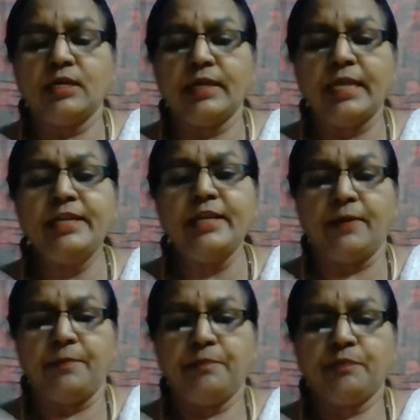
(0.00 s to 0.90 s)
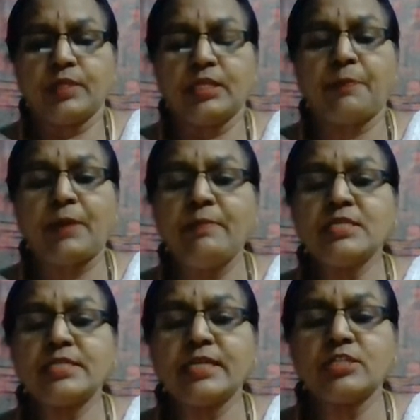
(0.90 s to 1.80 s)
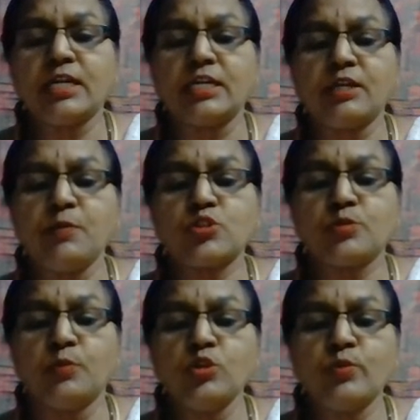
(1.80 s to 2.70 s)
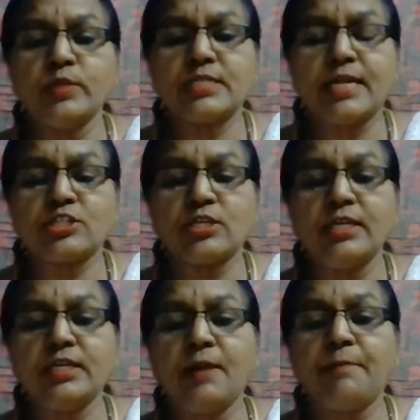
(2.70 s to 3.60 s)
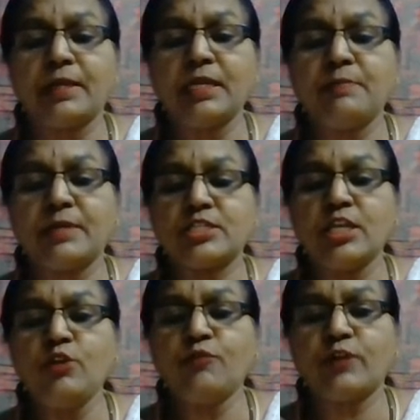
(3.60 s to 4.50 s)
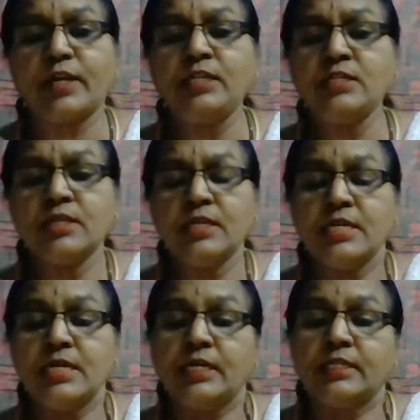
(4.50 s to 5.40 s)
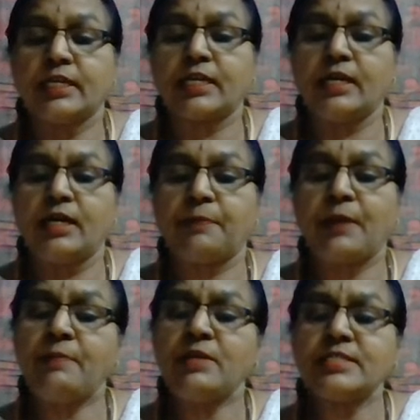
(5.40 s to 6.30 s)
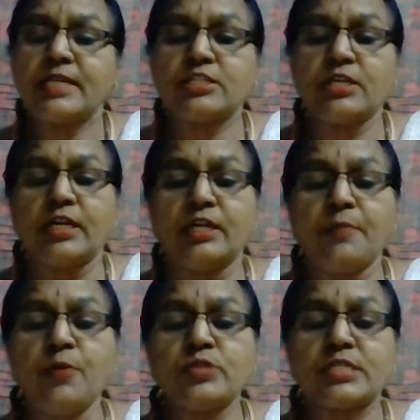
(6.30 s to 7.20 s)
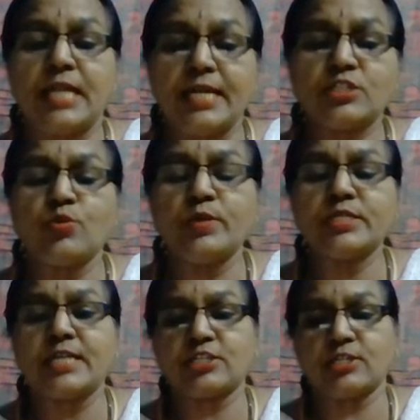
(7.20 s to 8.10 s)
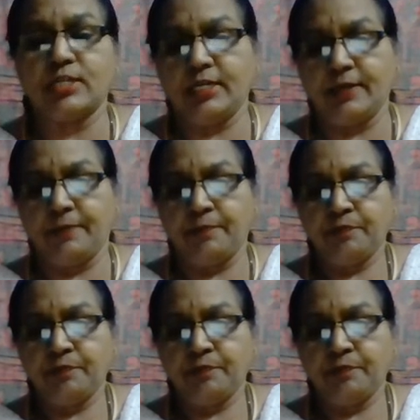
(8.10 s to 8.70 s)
India, the primary sector contributes more towards national income, but in Brazil you find the primary sector contributes less towards national income.